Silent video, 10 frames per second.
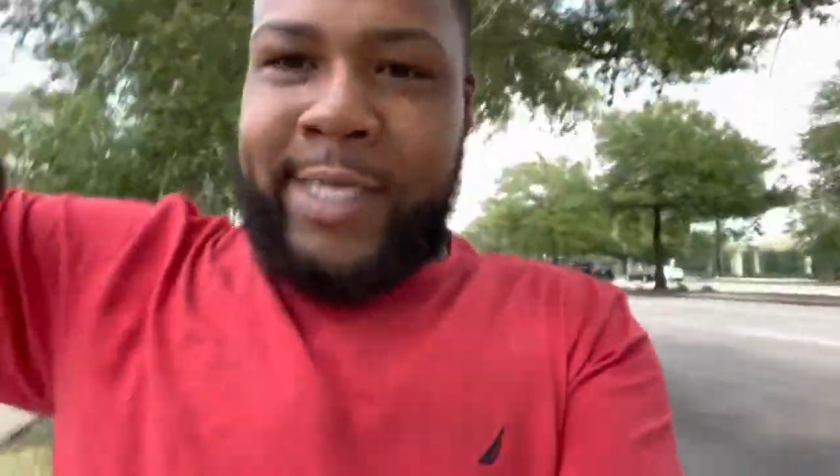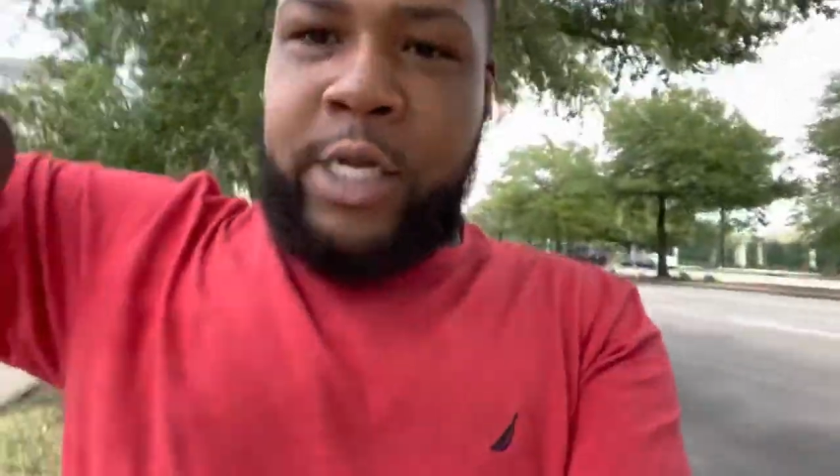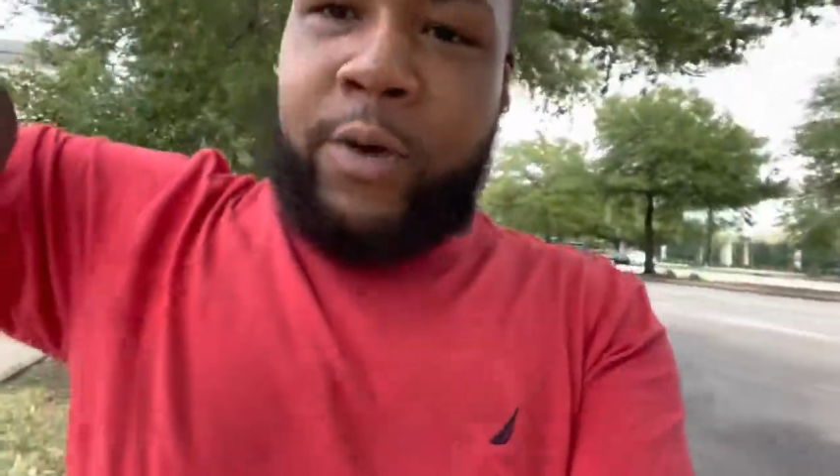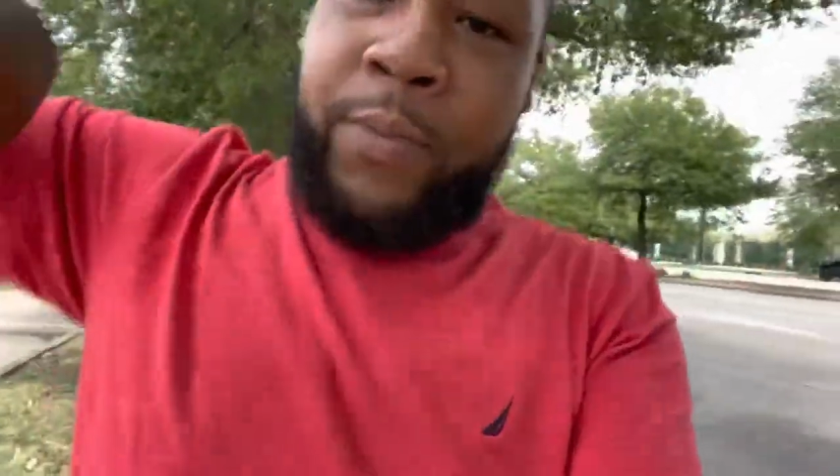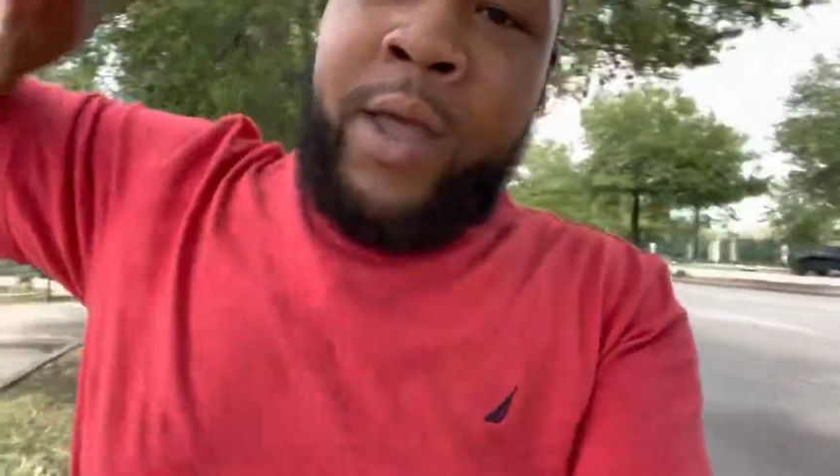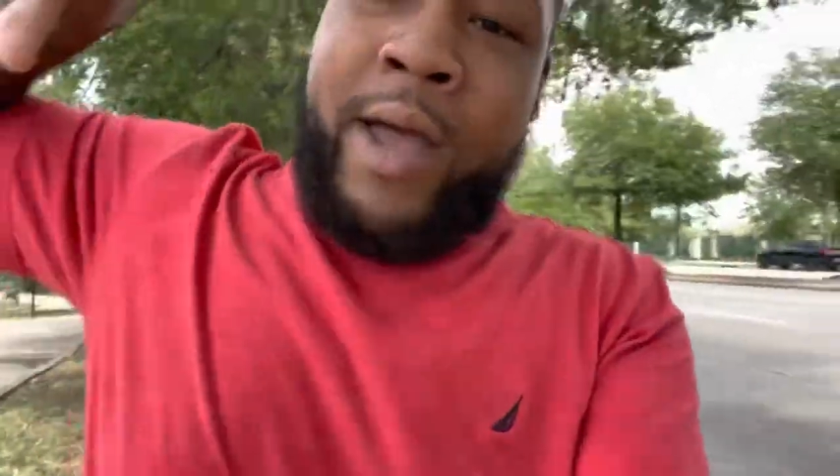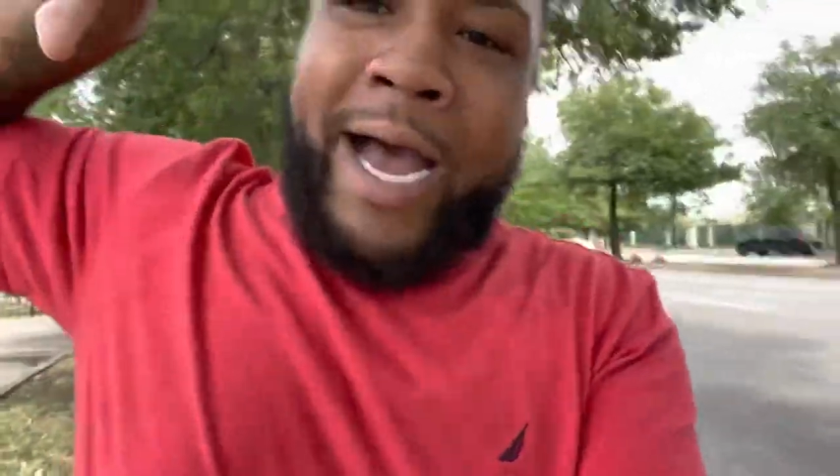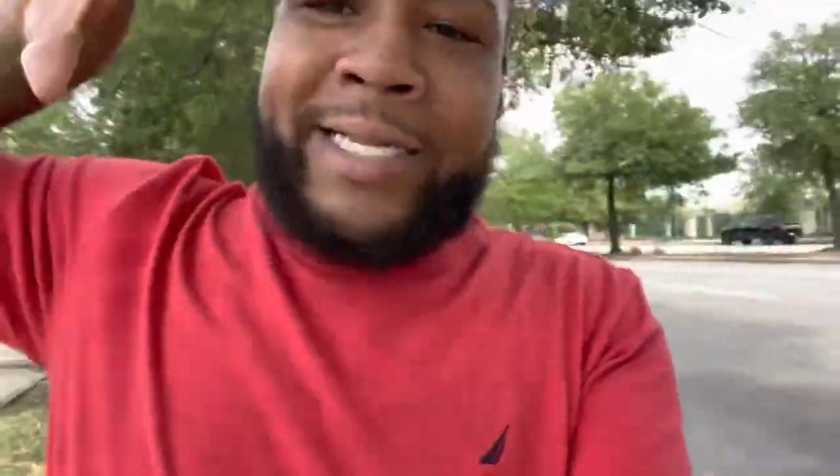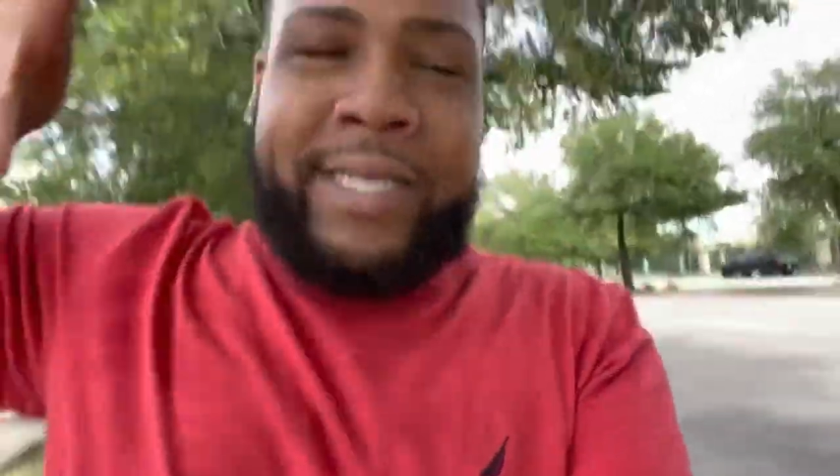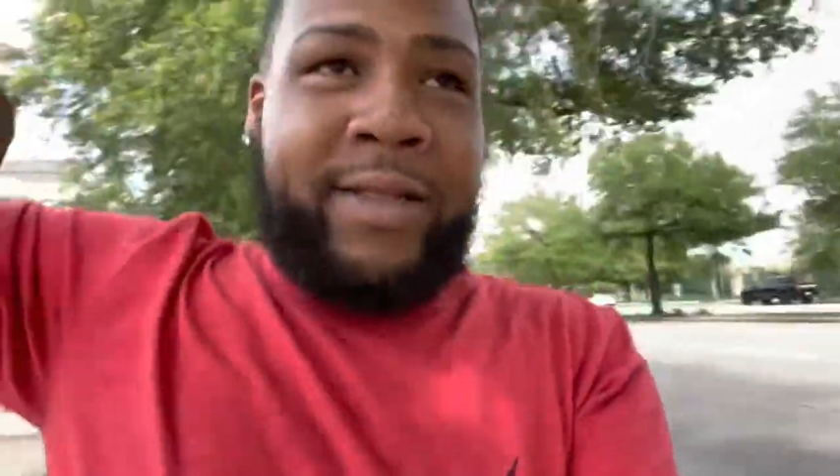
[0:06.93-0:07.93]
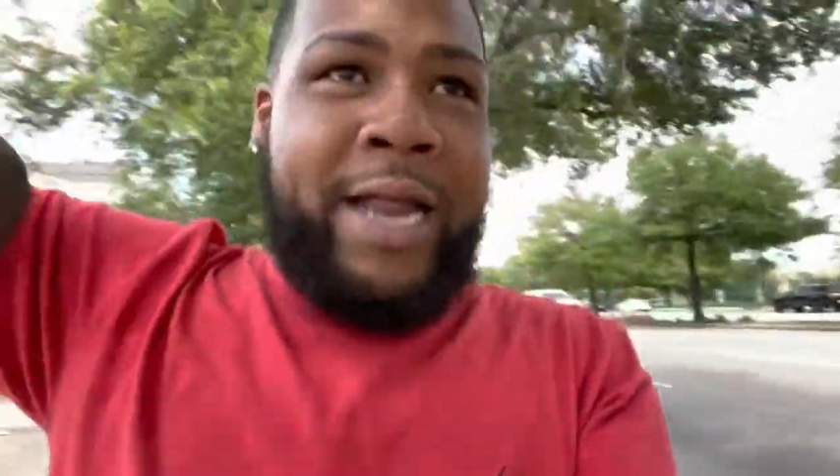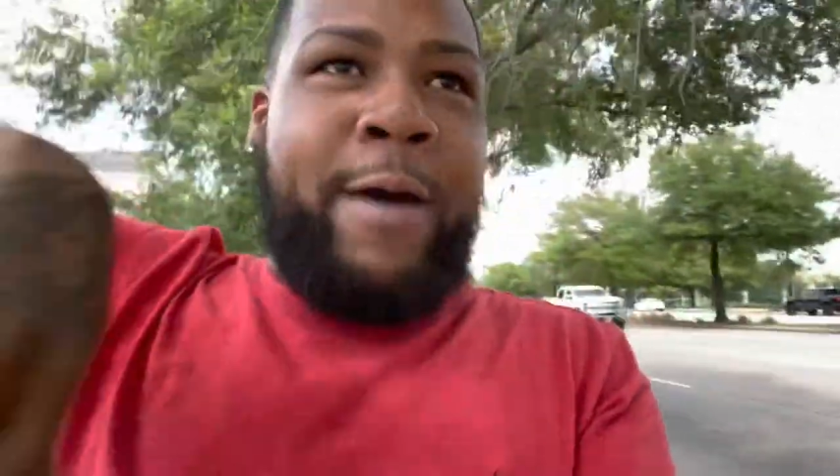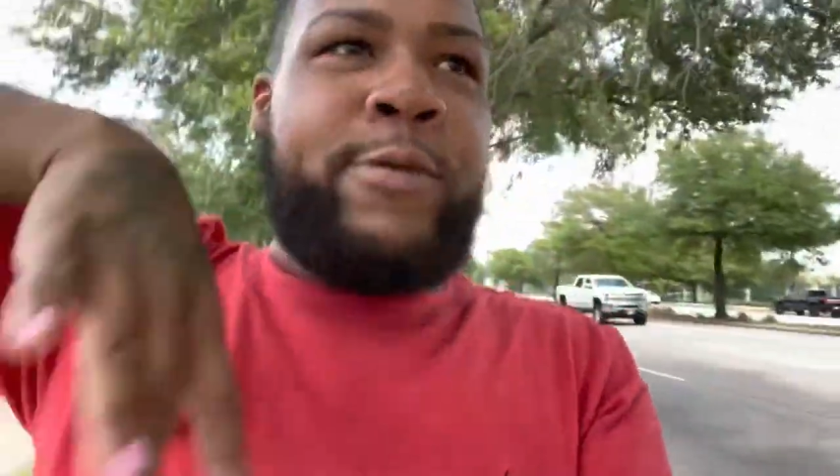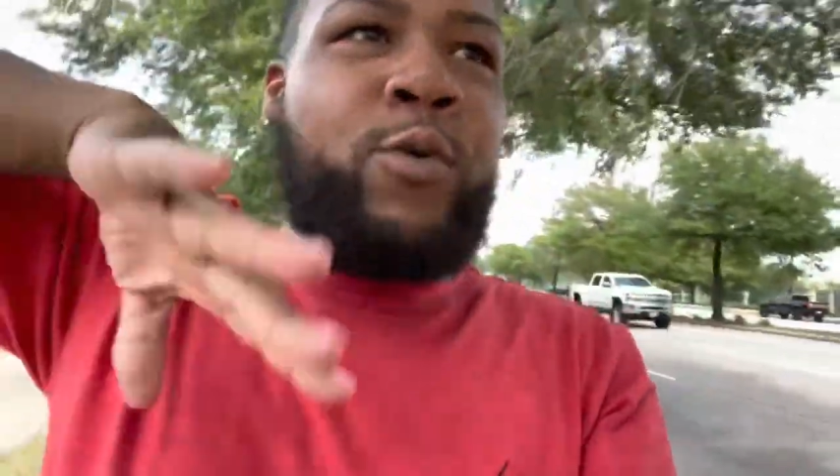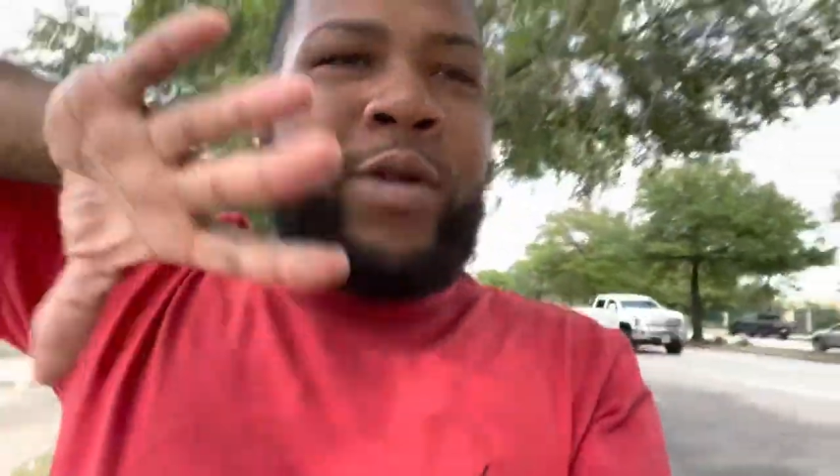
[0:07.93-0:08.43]
So I said that I
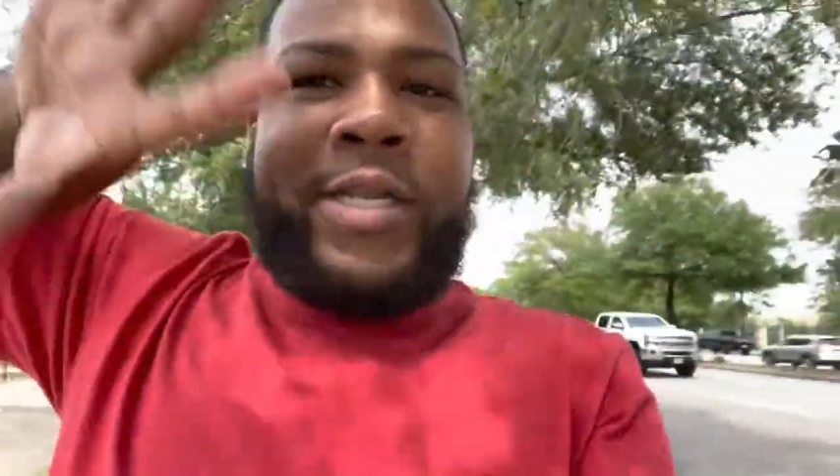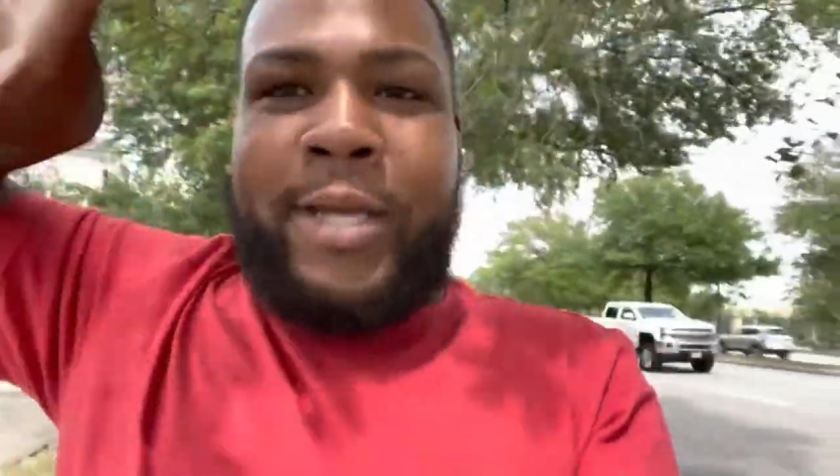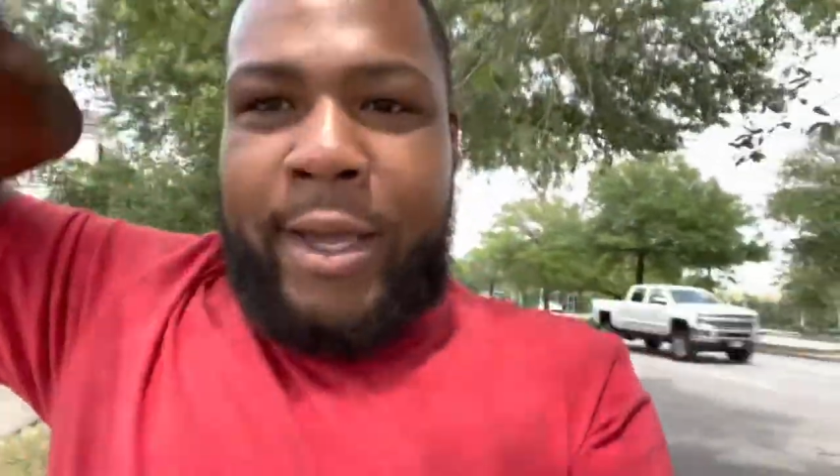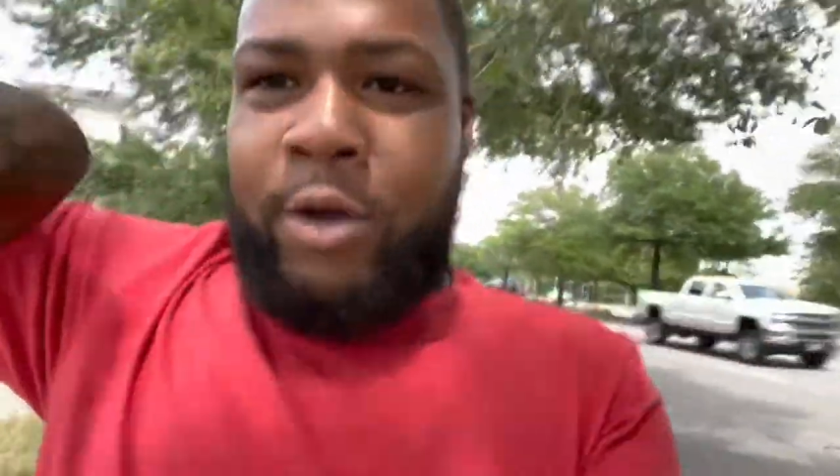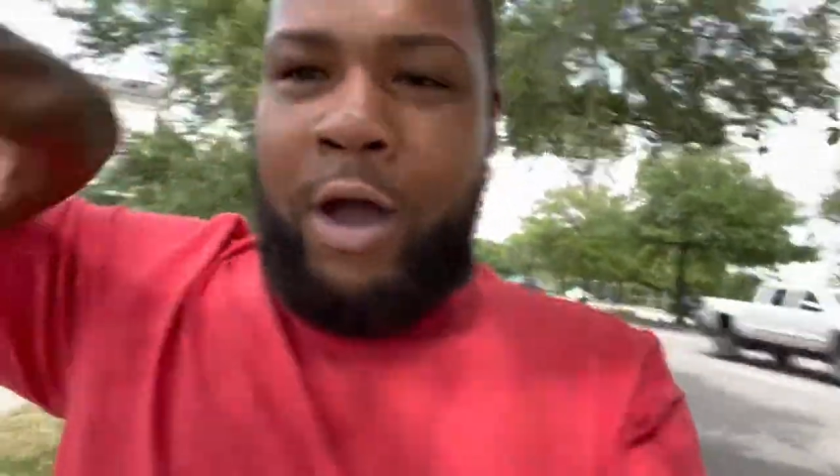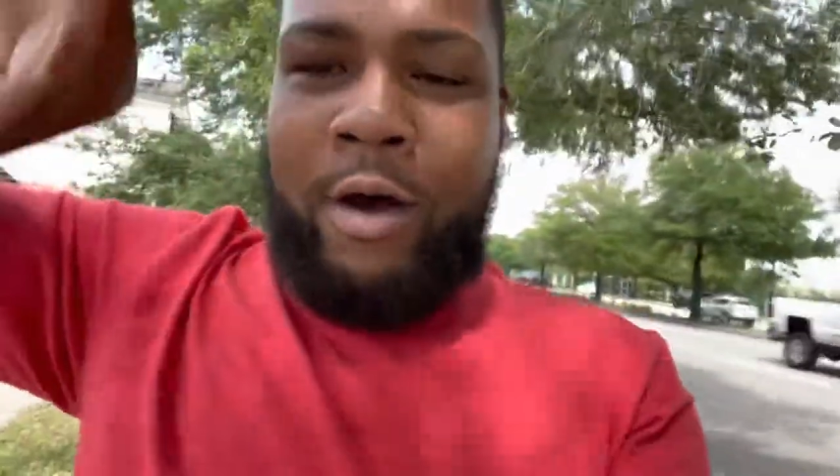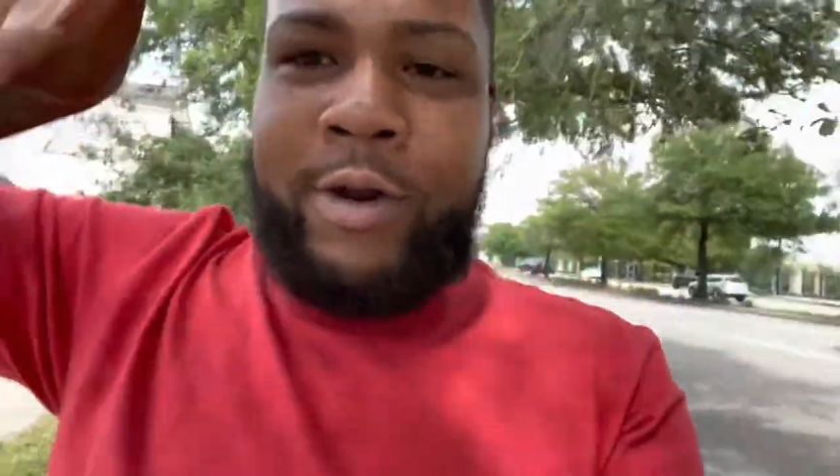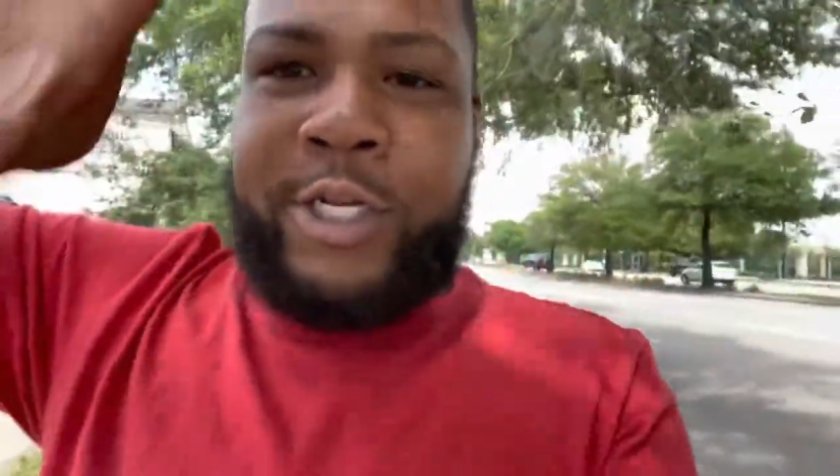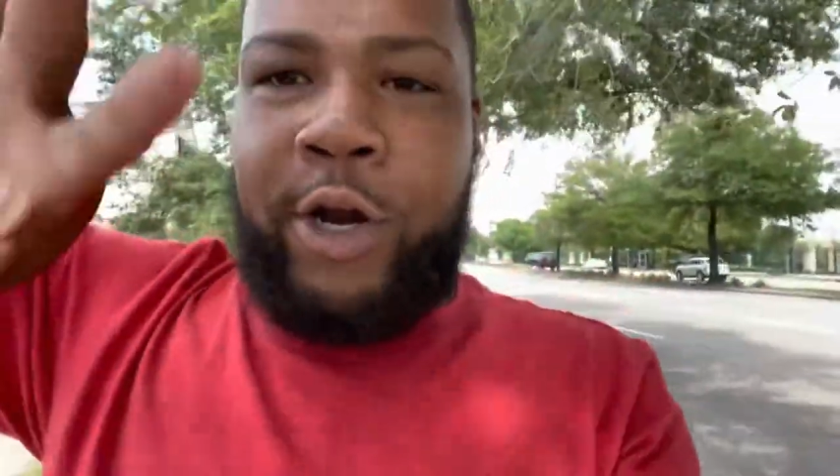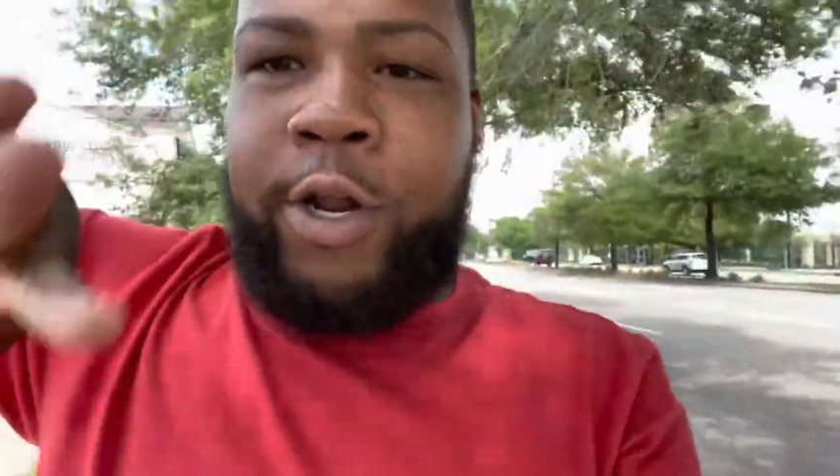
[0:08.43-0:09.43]
was going to take y'all on the journey